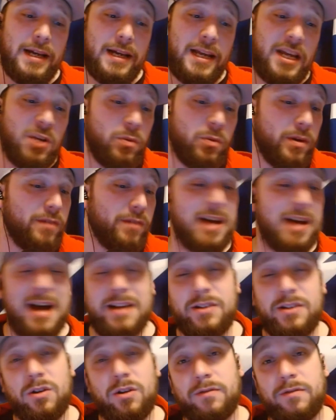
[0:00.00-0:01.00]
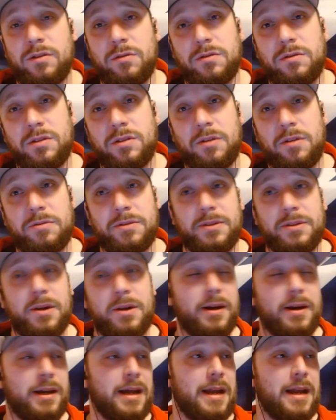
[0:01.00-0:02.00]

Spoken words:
he would have gotten off to a slow start.